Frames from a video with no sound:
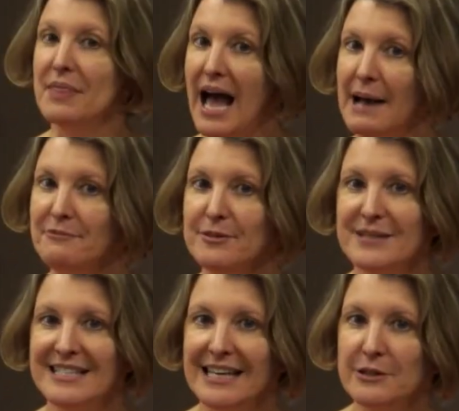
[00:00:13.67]
I'm from
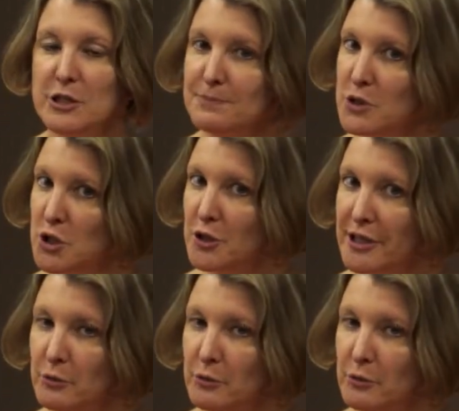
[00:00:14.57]
St. Louis, Missouri